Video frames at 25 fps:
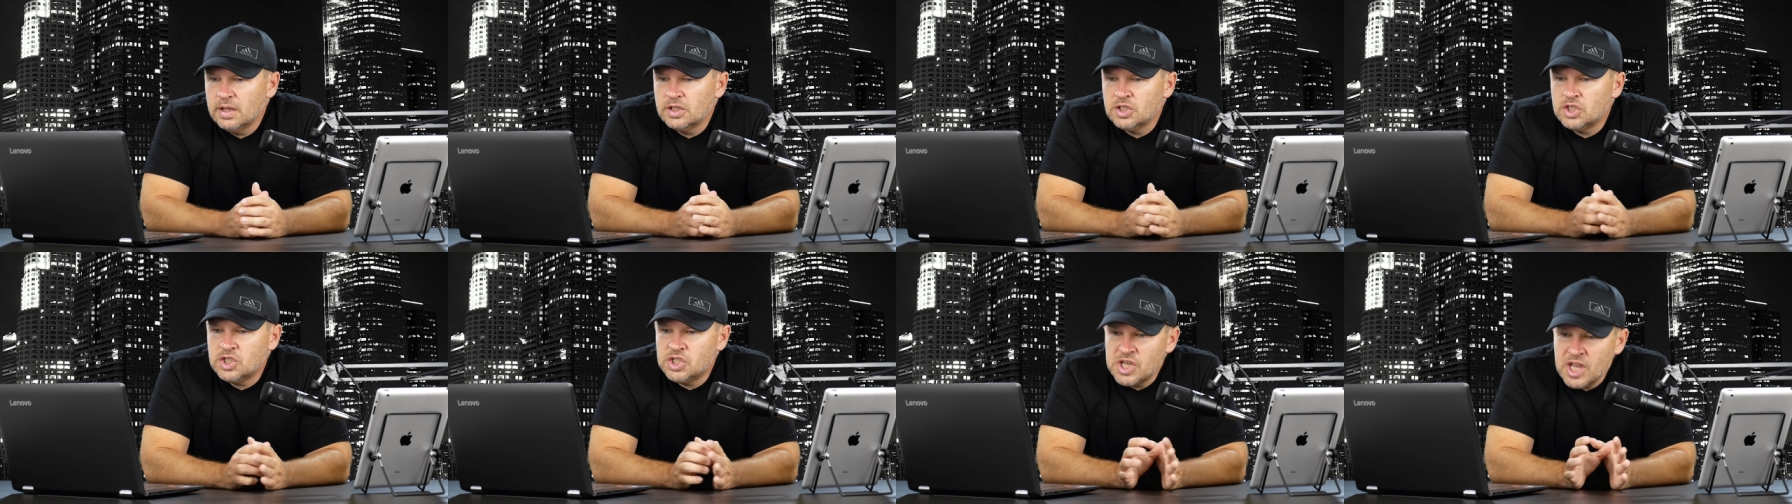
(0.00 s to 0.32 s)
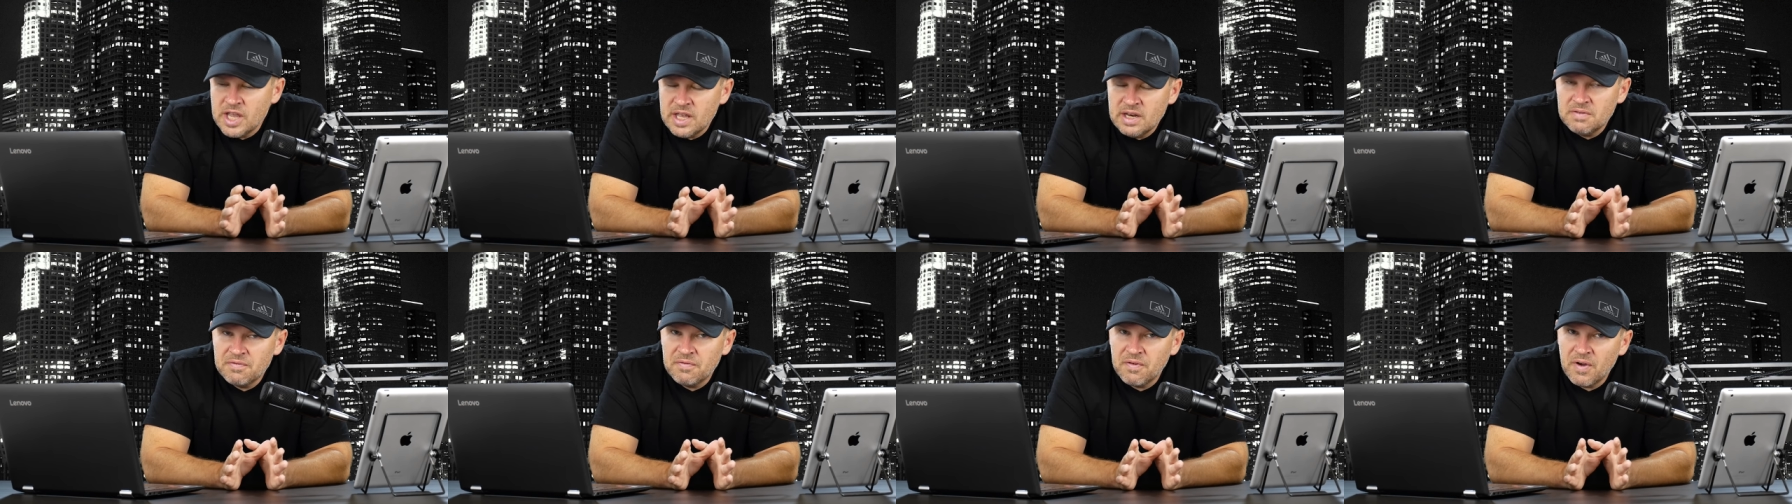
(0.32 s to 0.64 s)

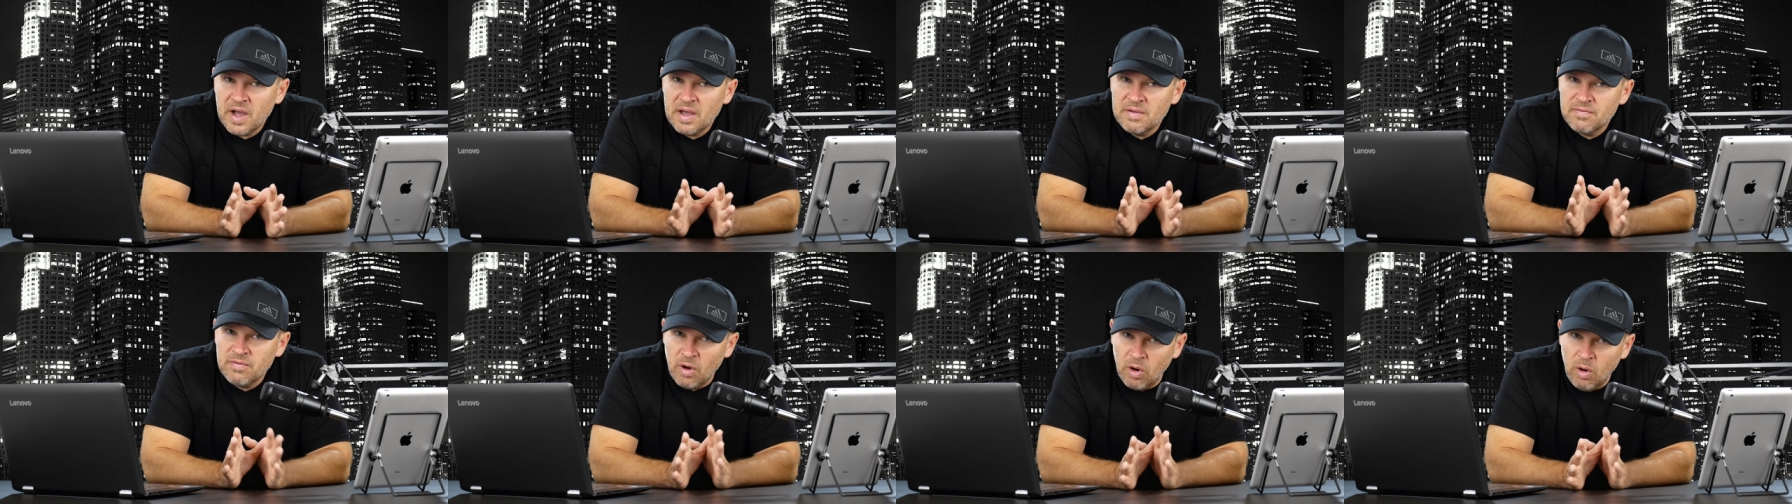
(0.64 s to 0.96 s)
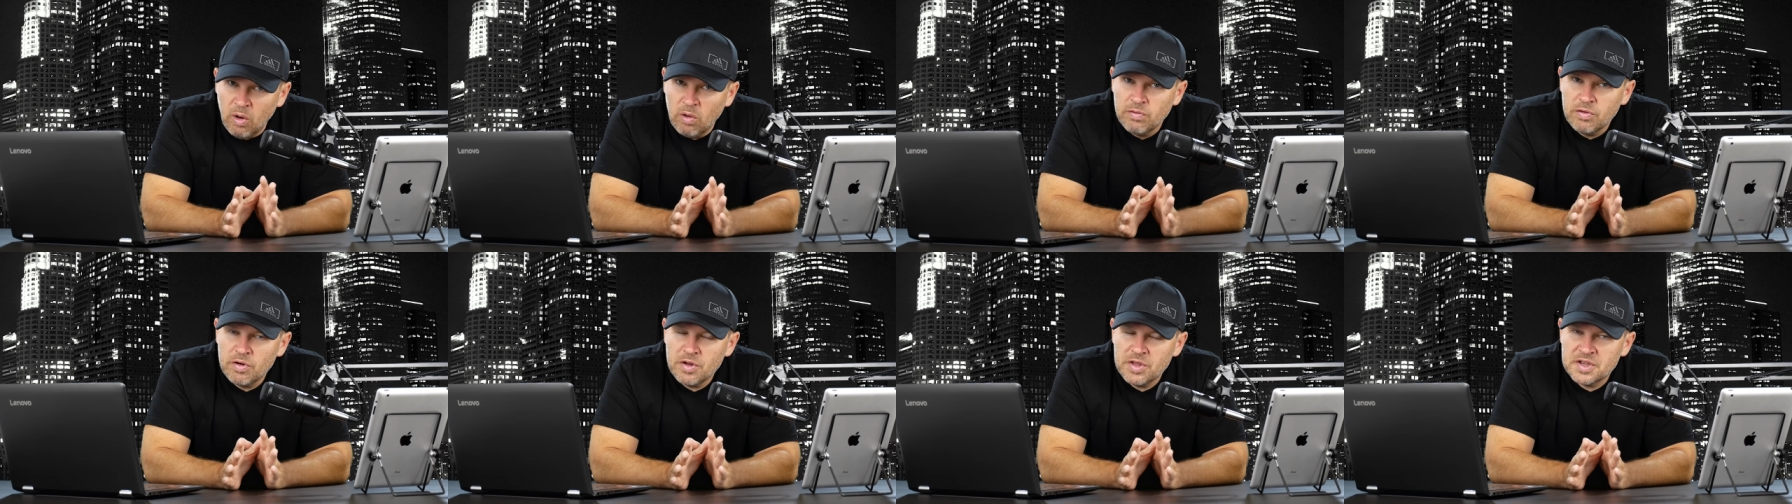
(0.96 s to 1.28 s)
G85
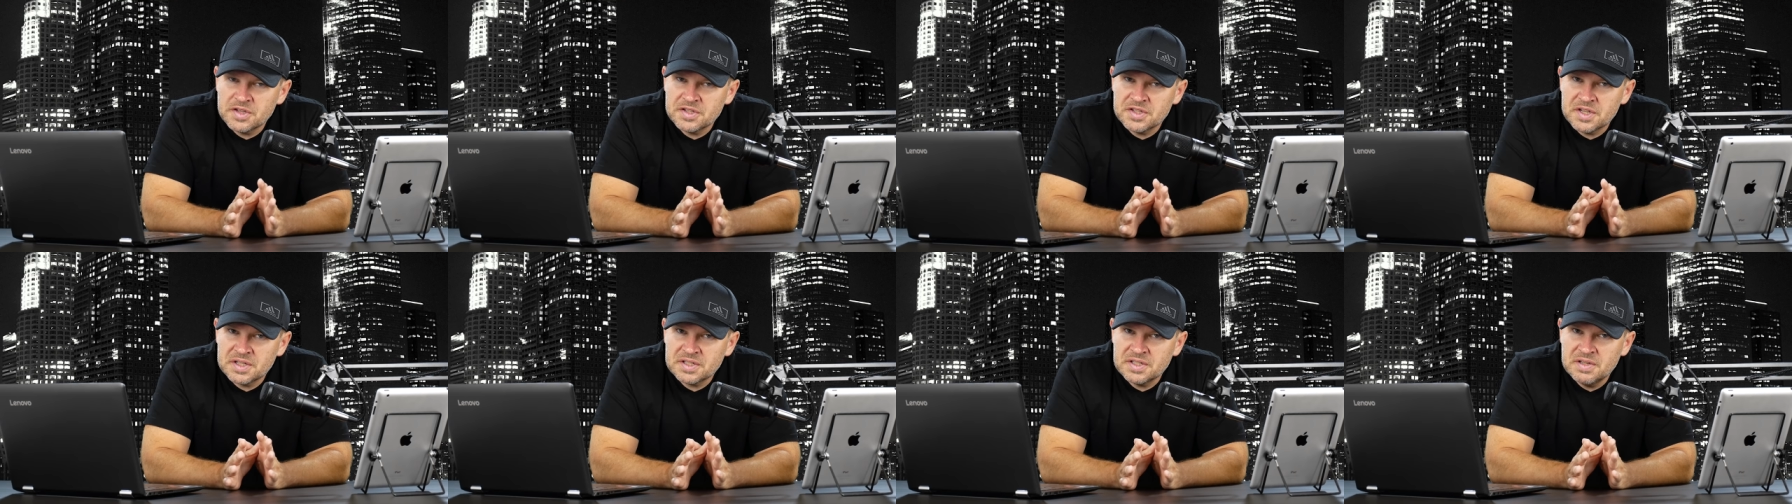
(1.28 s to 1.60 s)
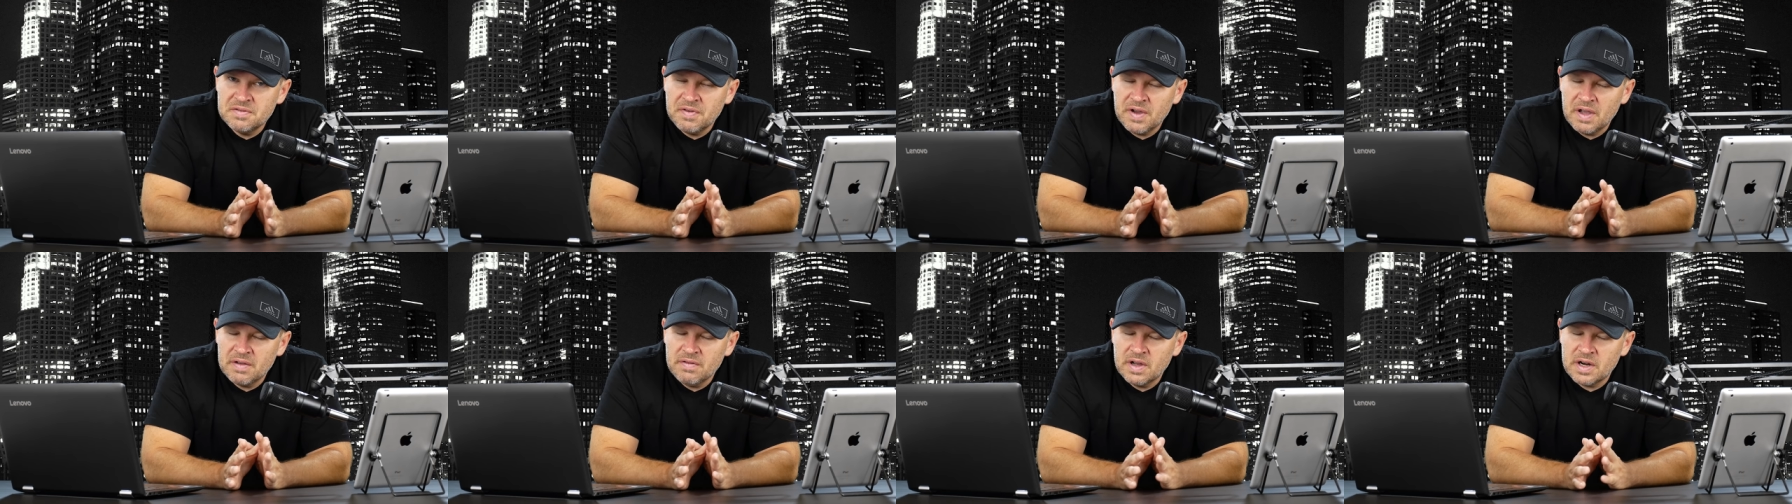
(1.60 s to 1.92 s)
over the
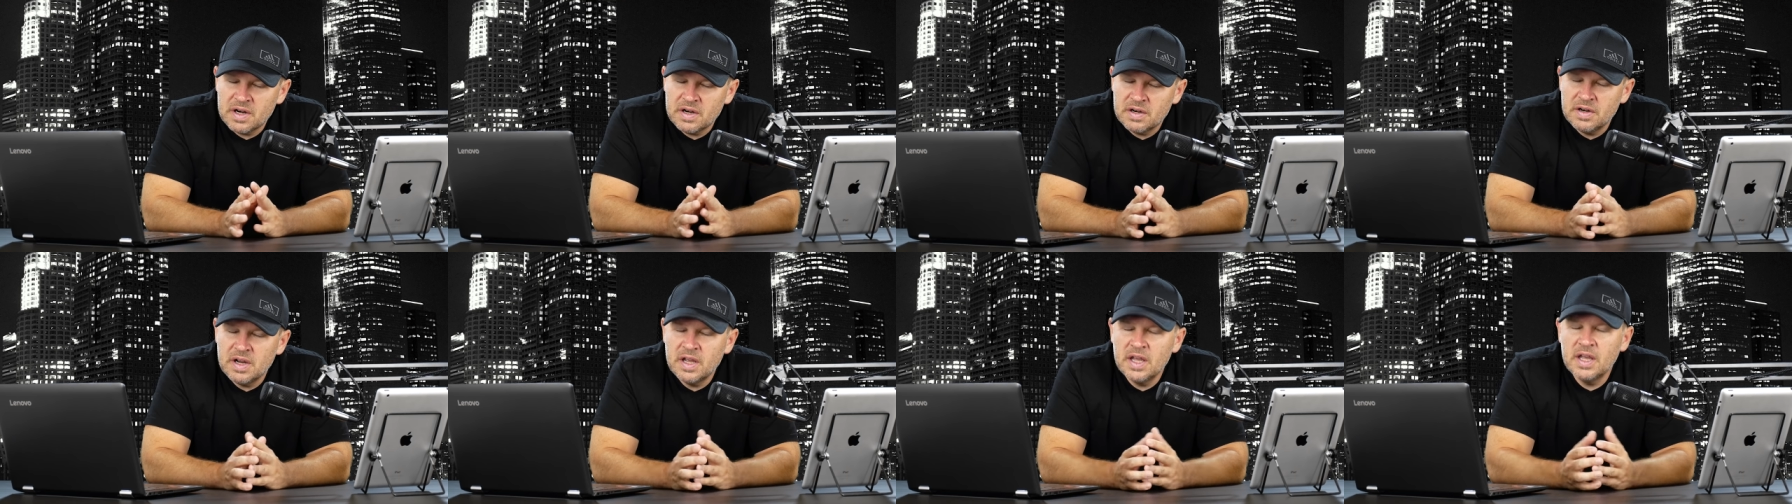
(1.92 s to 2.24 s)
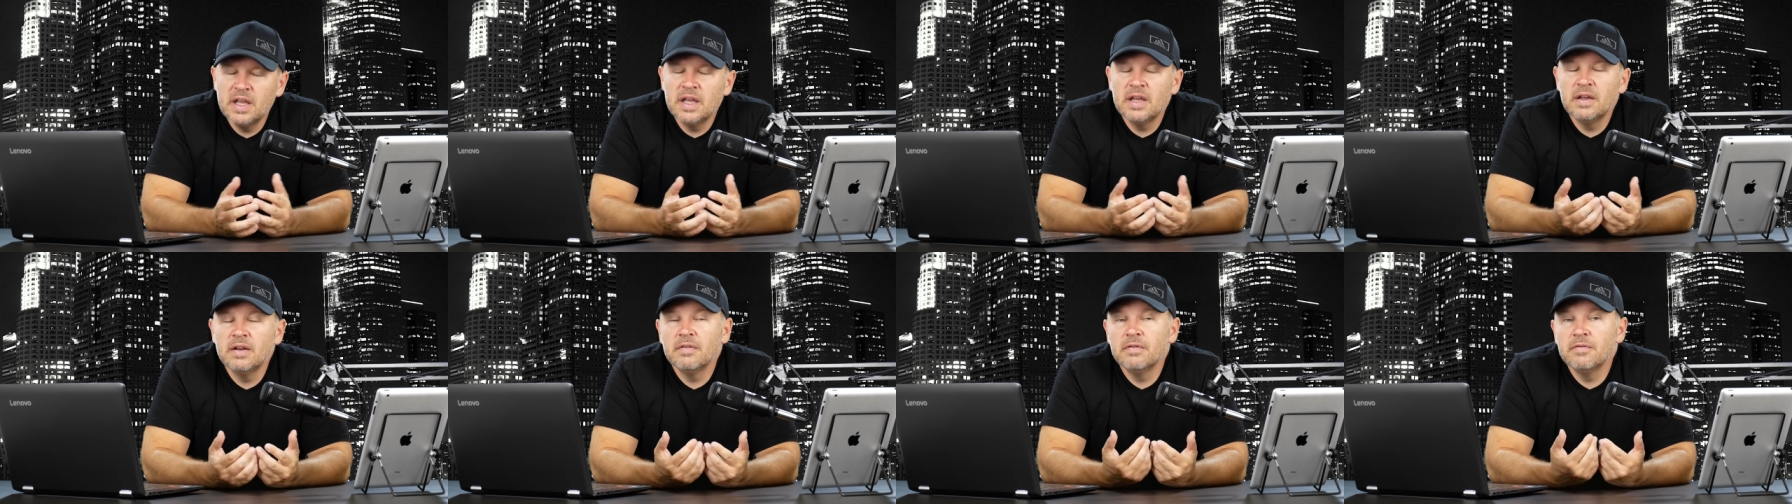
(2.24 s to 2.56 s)
6500
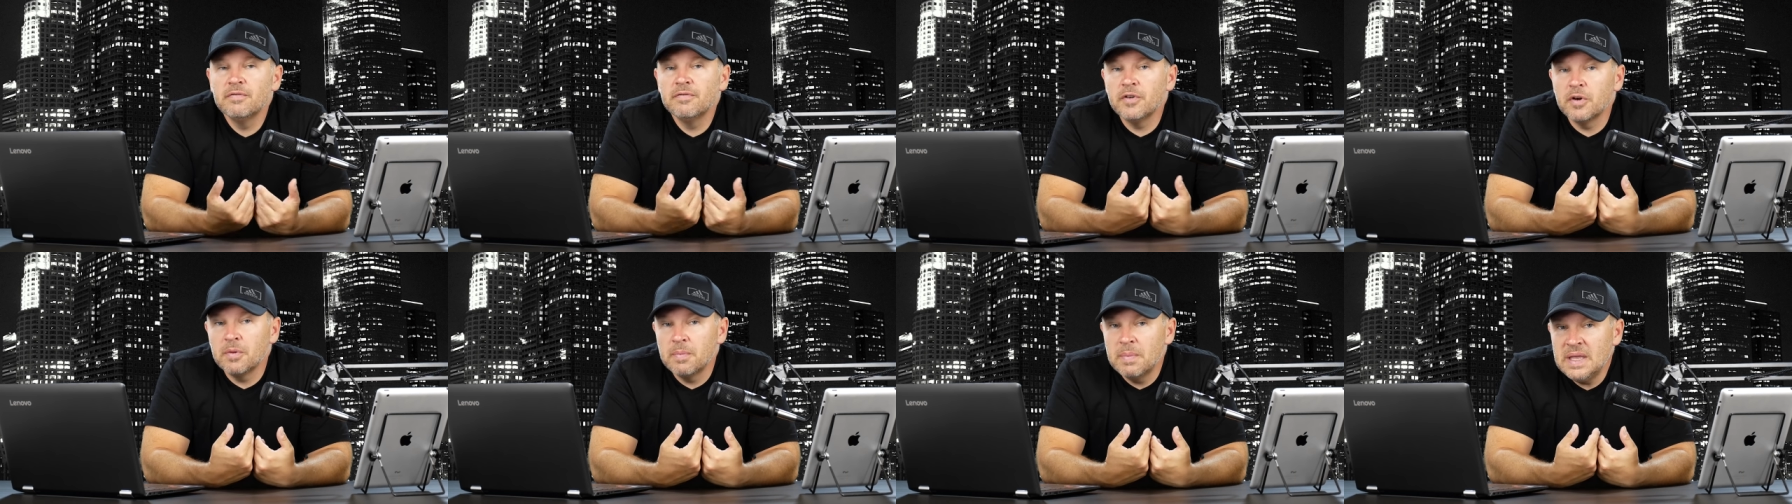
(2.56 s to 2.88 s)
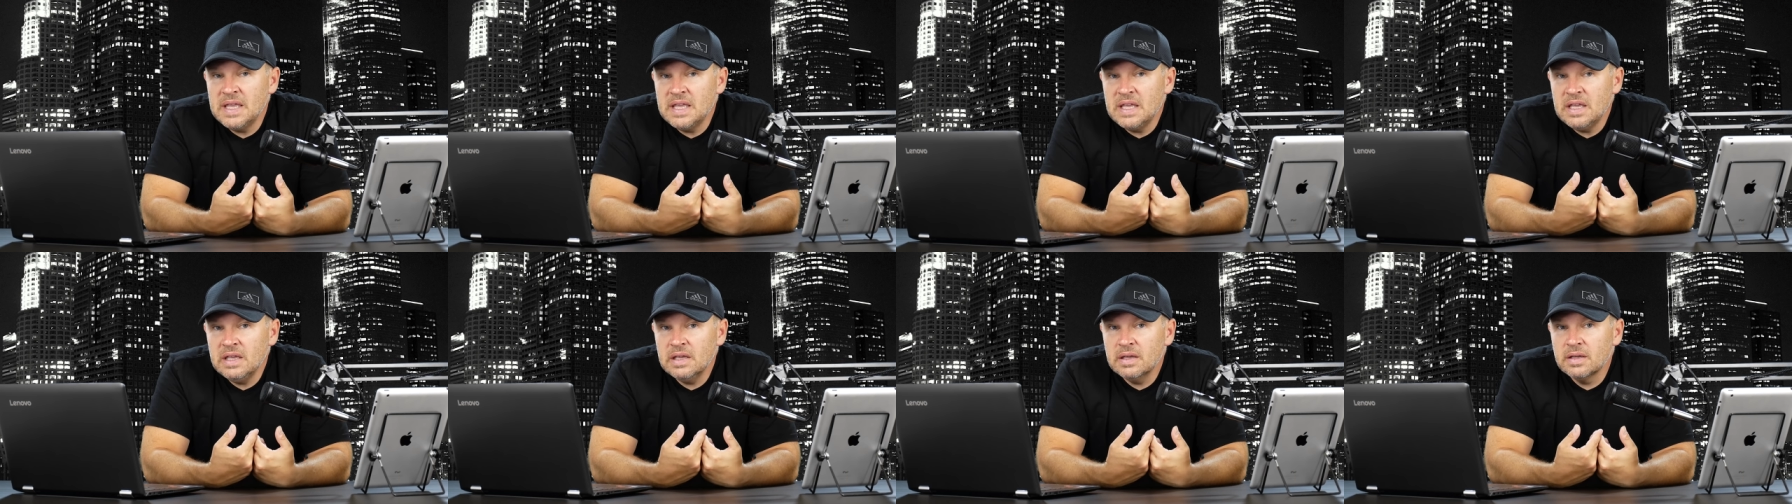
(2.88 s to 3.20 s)
for
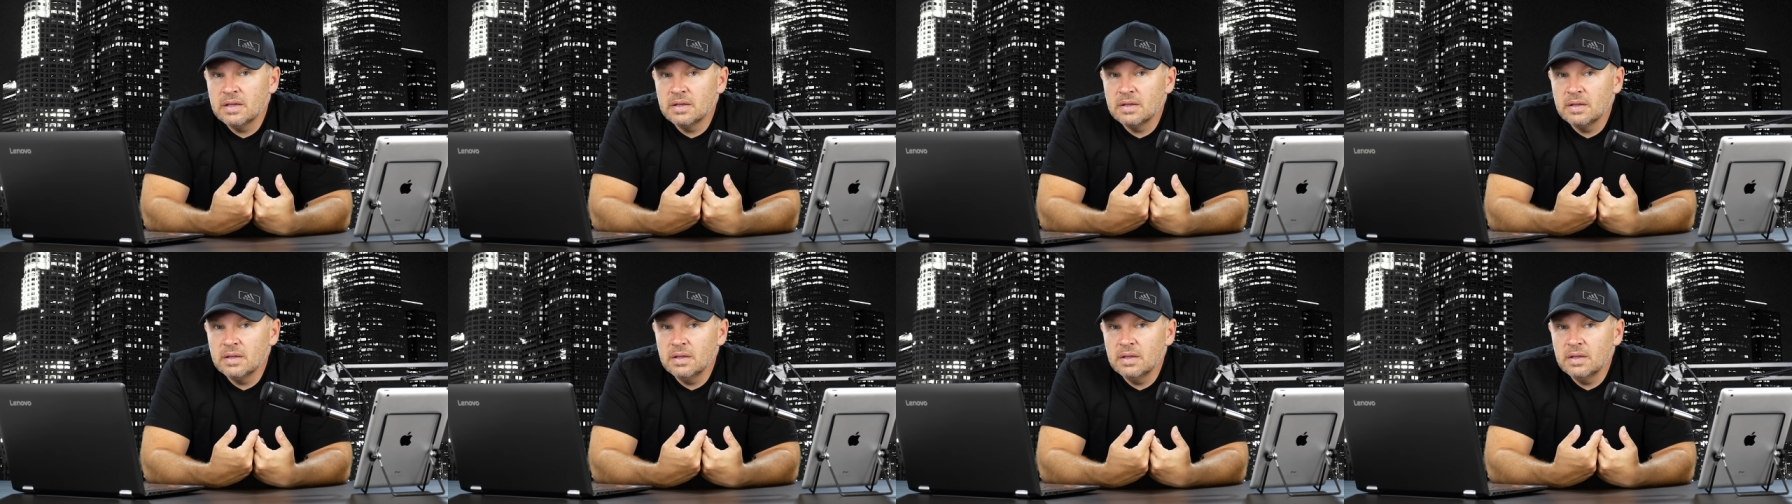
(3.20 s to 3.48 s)
me